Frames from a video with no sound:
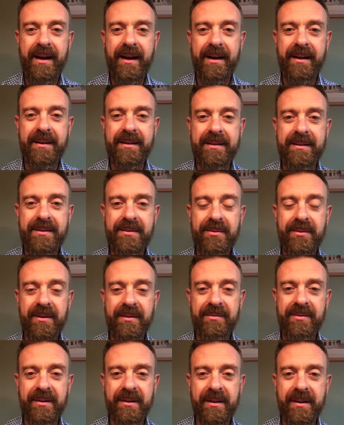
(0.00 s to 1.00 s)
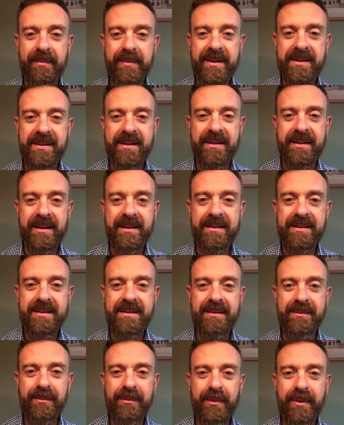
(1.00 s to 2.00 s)
in two different
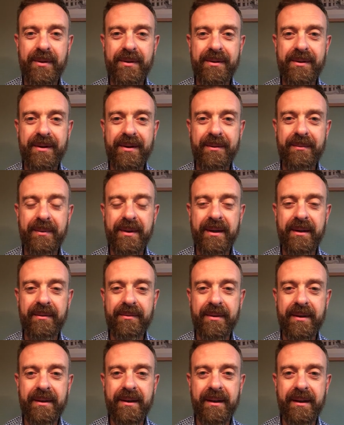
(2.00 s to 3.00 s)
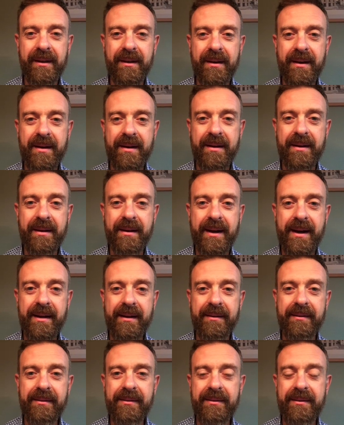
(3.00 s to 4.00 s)
capacities. One, we're running a
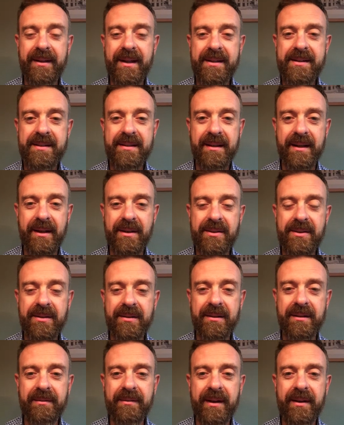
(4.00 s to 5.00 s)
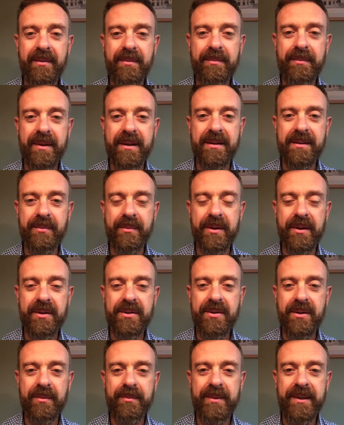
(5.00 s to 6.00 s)
health destination development
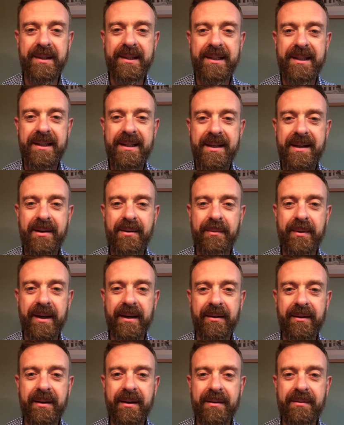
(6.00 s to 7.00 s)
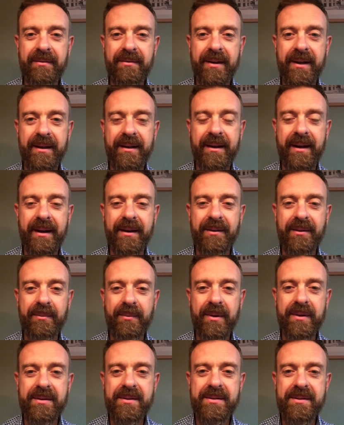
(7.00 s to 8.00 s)
workshop where you can find out
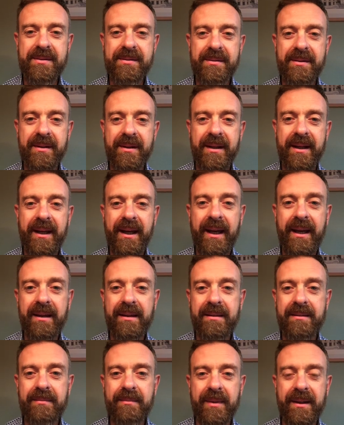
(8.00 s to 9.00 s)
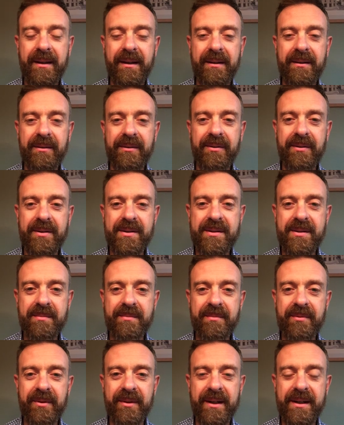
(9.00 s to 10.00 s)
what's in medical tourism
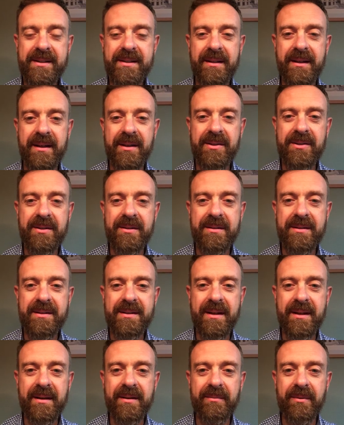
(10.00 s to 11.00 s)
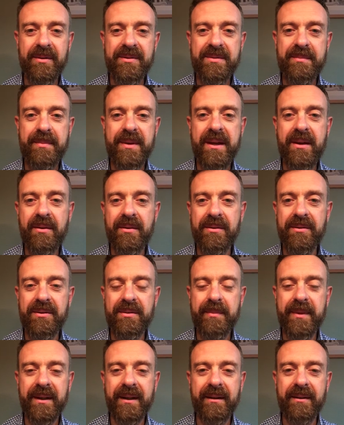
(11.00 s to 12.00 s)
for destinations and what's
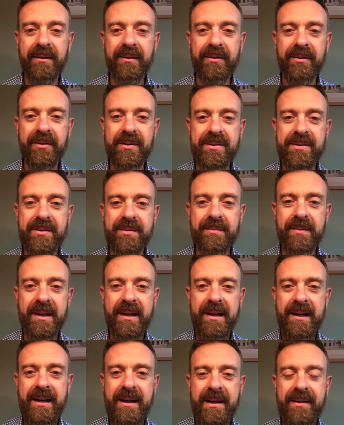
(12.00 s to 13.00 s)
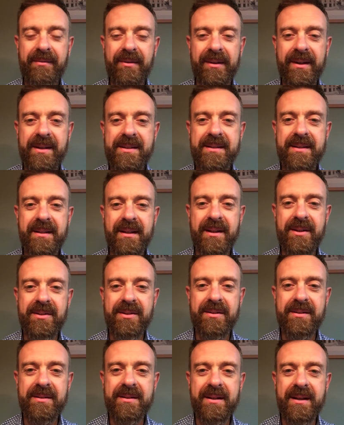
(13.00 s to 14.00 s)
beyond medical tourism for
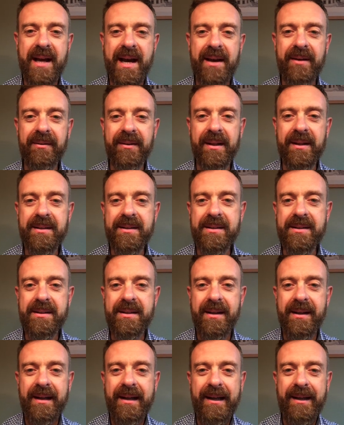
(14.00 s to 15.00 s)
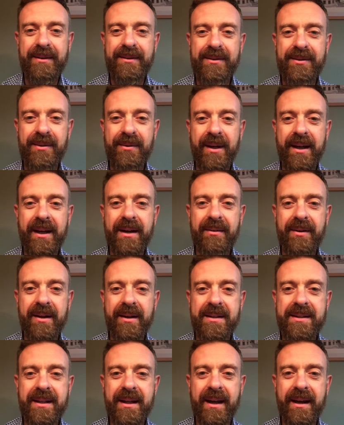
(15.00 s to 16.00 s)
destinations and how these two
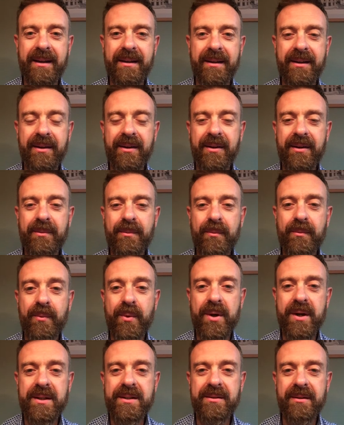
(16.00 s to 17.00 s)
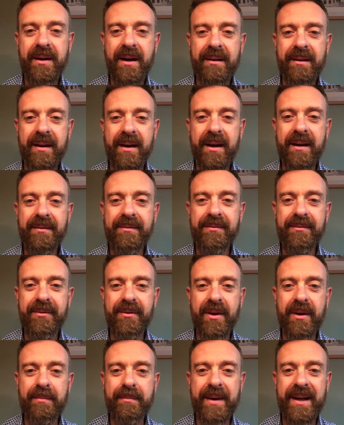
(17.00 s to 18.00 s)
areas can work together
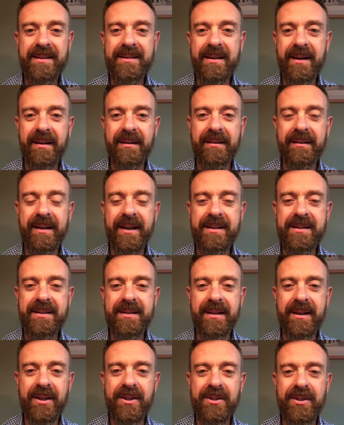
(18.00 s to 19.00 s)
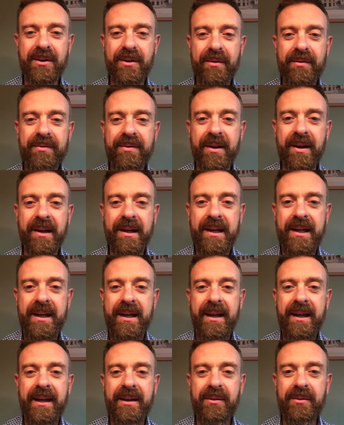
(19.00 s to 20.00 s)
for a better destination offer.
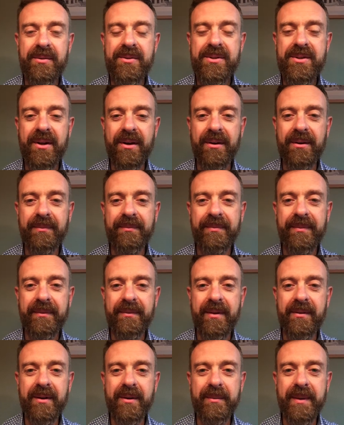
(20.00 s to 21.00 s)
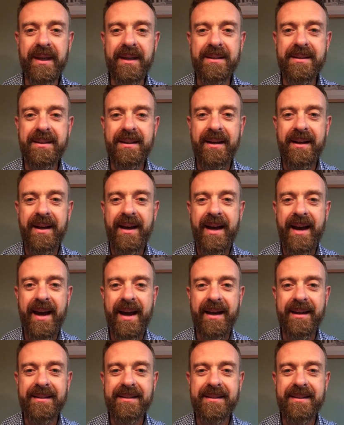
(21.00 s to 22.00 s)
And also we will meet
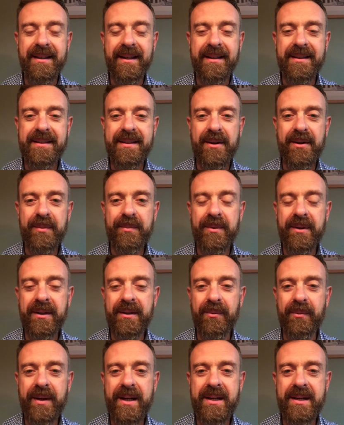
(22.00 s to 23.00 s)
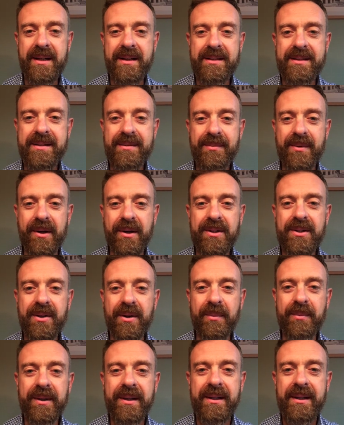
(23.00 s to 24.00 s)
at the thermal and wellness
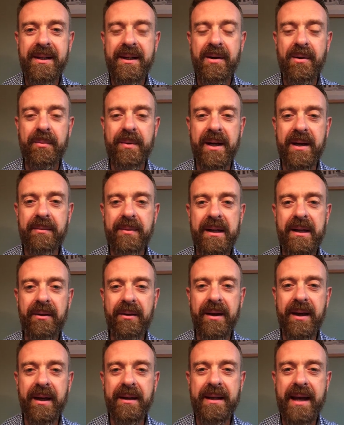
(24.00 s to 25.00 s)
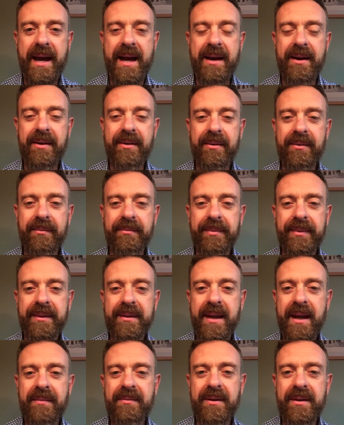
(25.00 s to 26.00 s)
workshop where we look at how
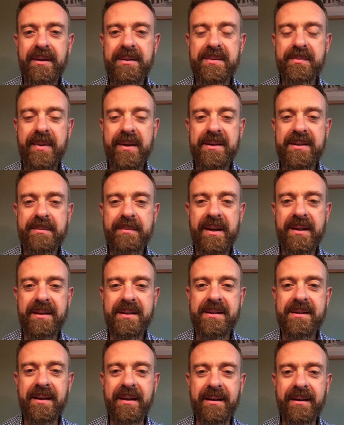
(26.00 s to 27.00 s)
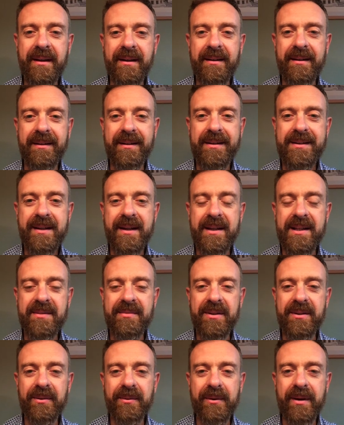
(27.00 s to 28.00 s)
evidence-based medicine, and in this case
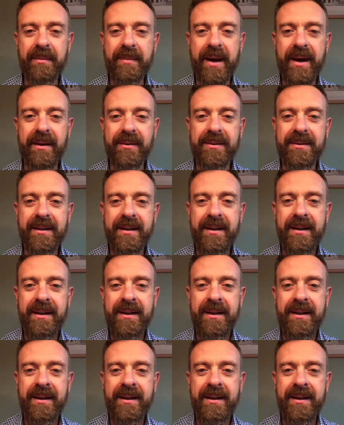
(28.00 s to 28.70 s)
we talk about